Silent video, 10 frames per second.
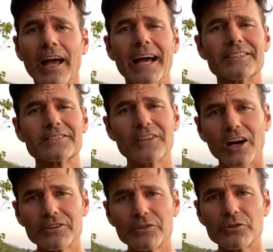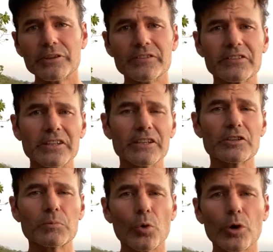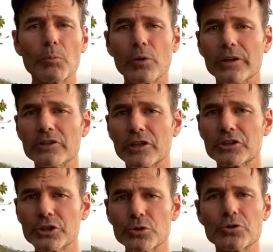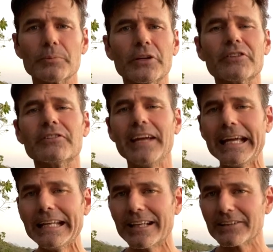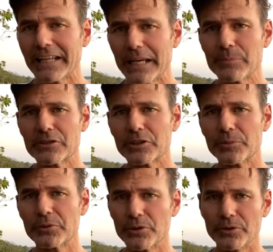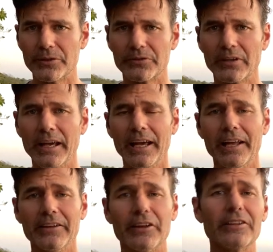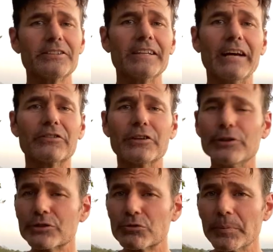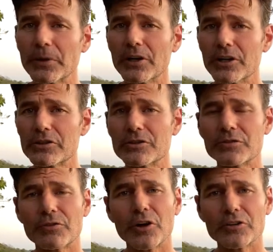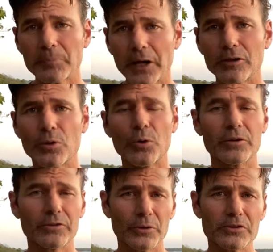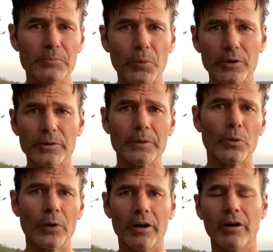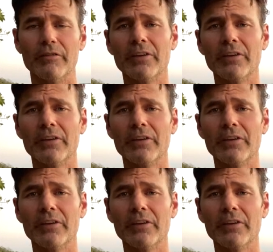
as doctors are even seeing this more and more in young children because of handheld games and computers. Now this can have serious repercussions for our spinal cord, so it's important to be aware of.